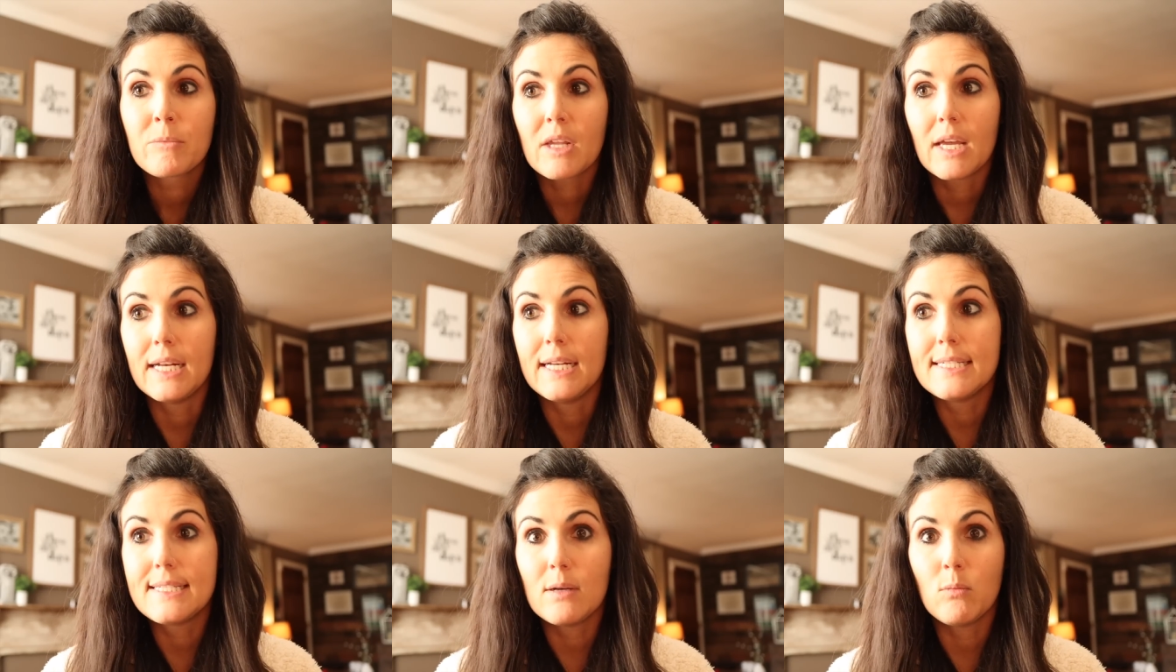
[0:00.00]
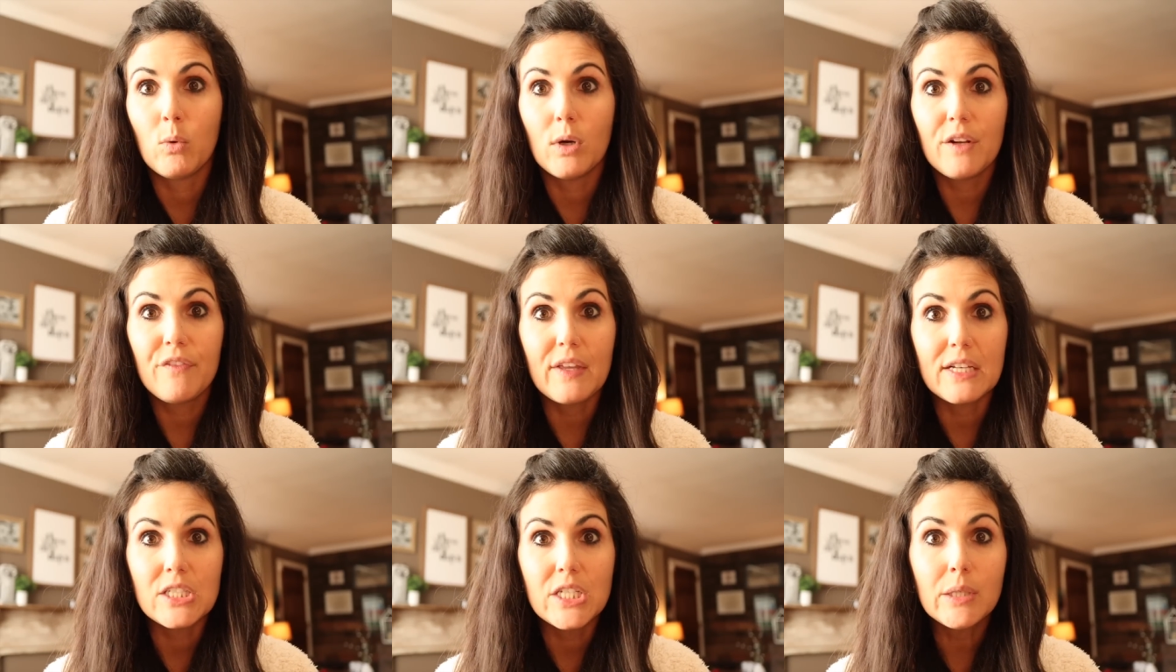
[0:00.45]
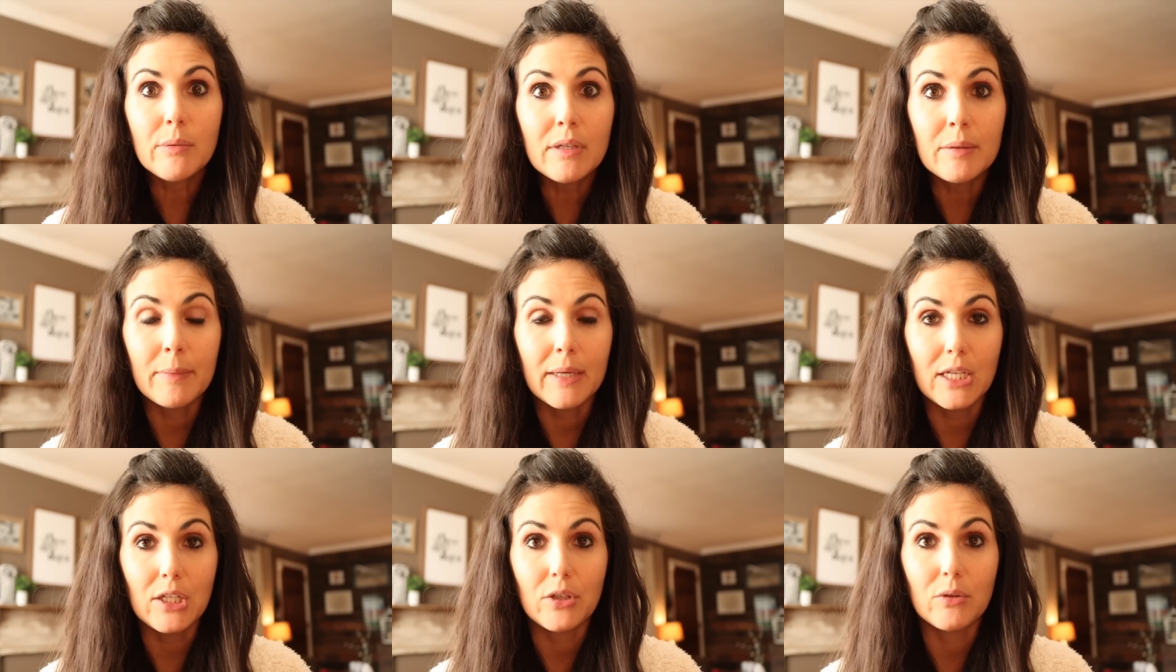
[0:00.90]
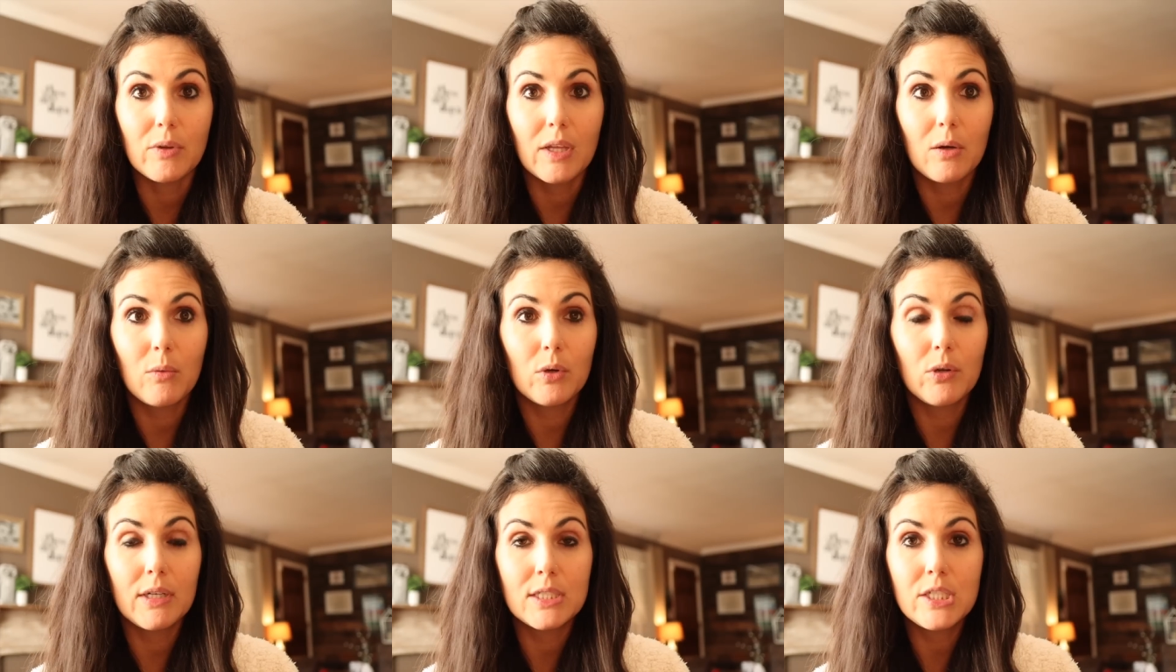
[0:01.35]
And he said, what if they do admit you?
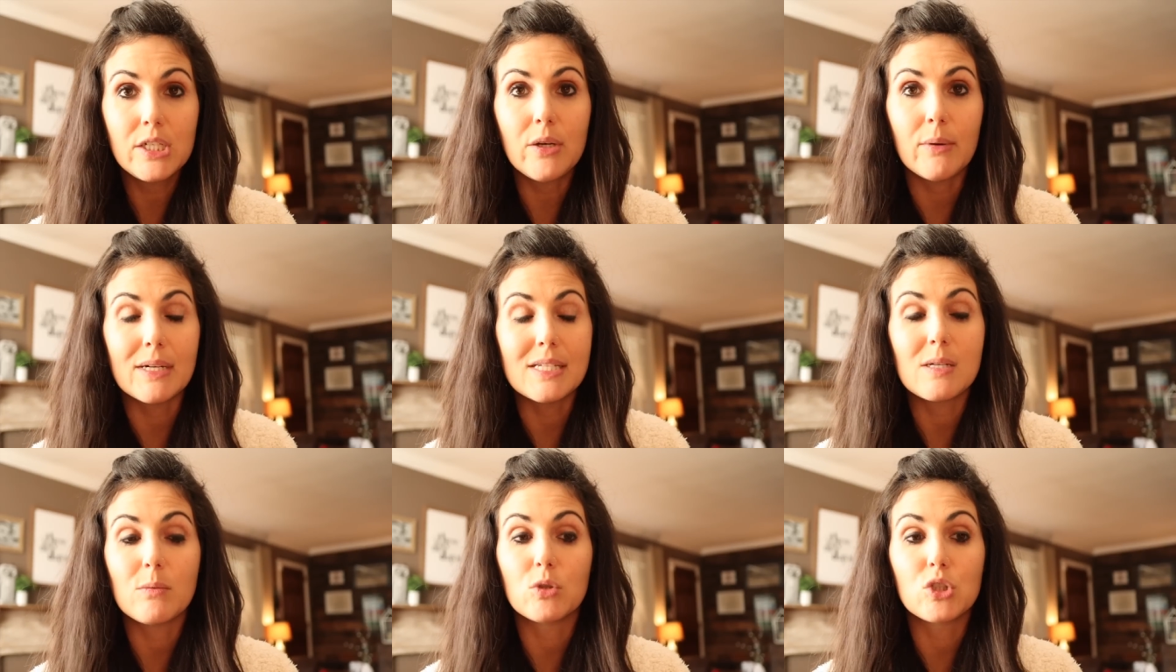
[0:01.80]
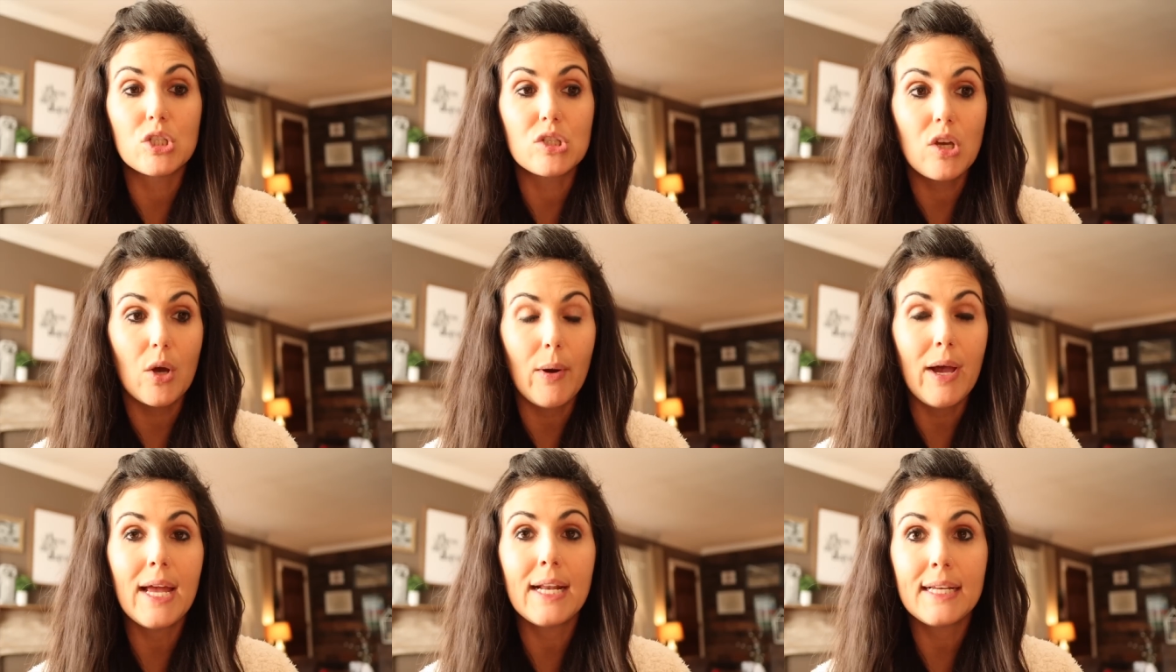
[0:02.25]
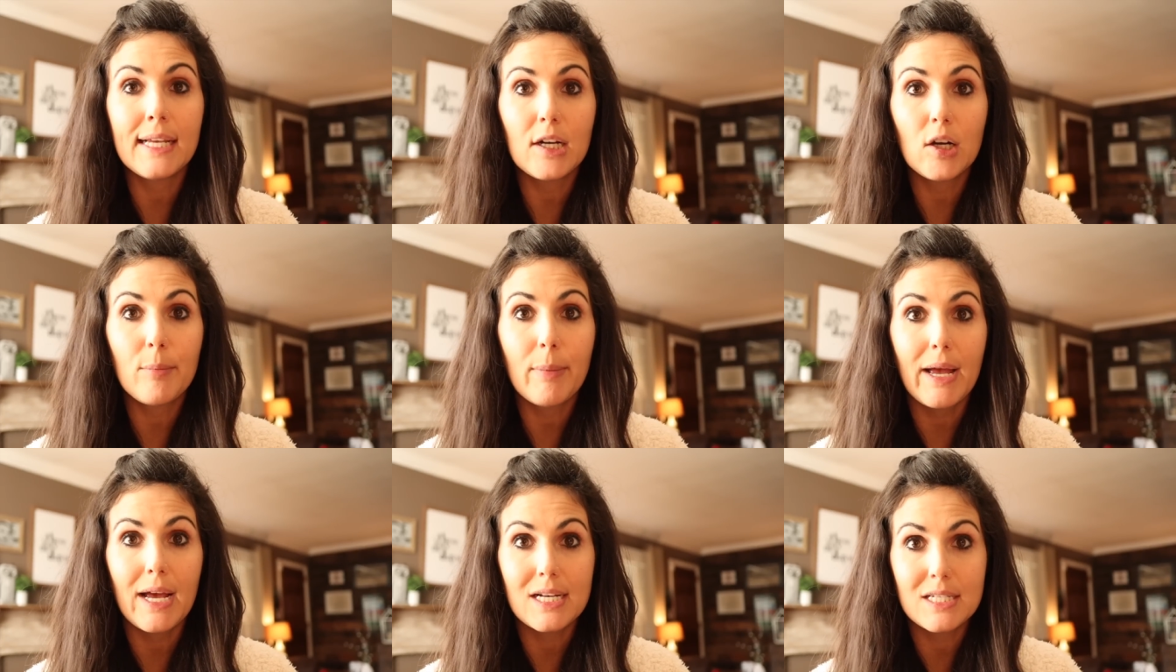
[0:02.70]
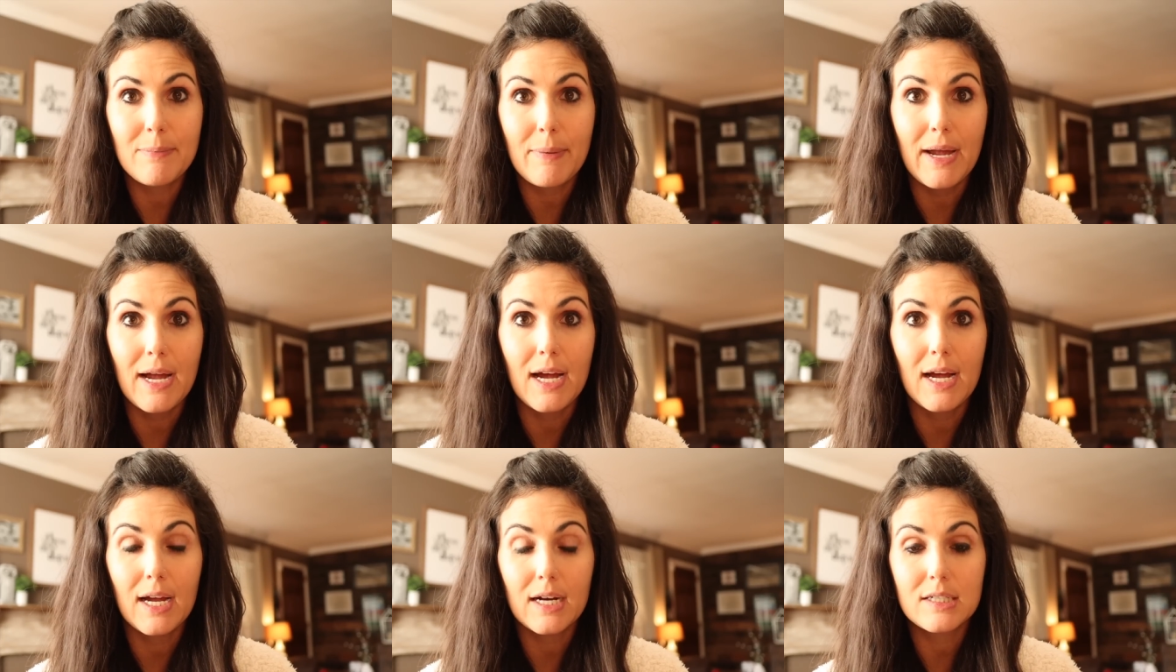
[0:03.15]
Like, what do I do? I said, well, just go ahead and get our bags
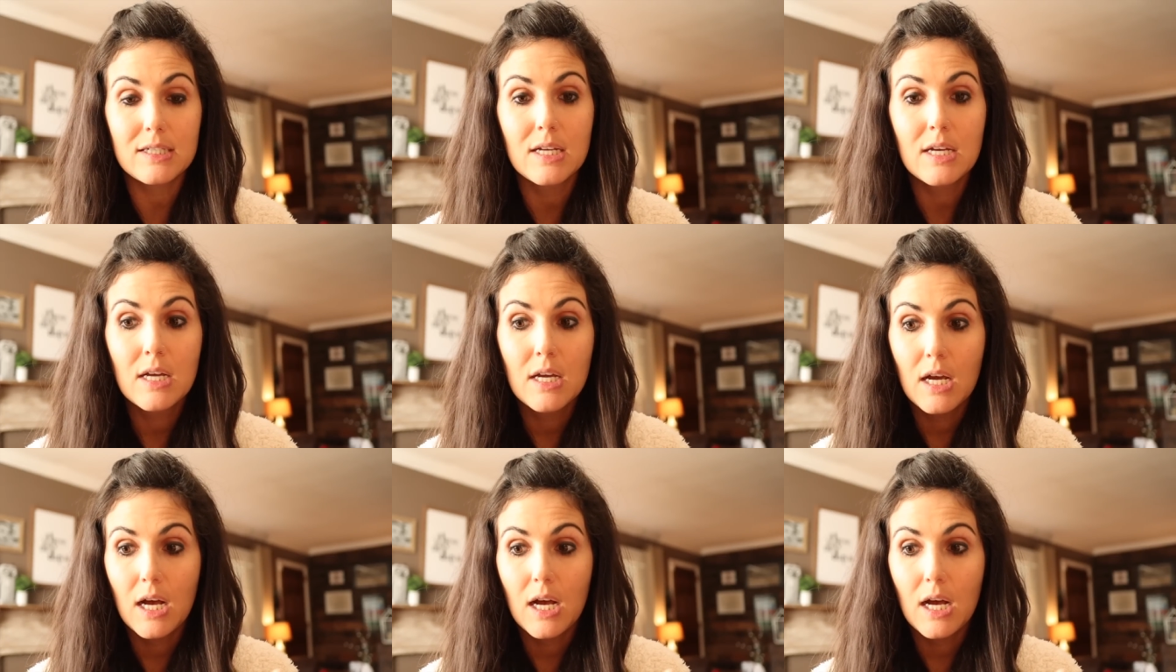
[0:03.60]
packed.